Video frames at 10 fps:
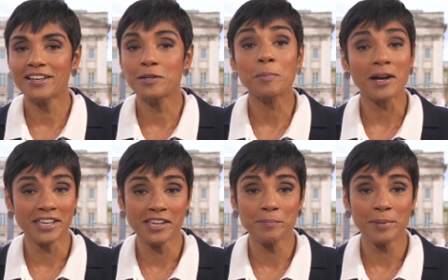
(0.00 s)
at
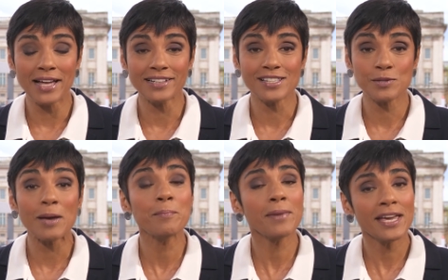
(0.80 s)
Buckingham Palace,
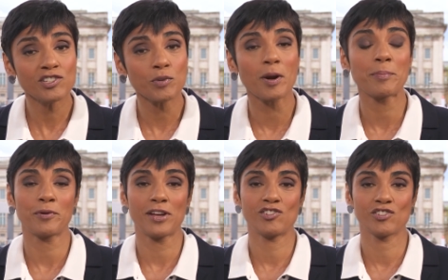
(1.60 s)
where major
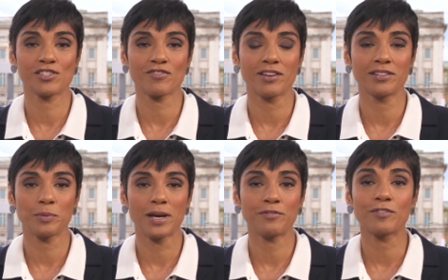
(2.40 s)
preparations are underway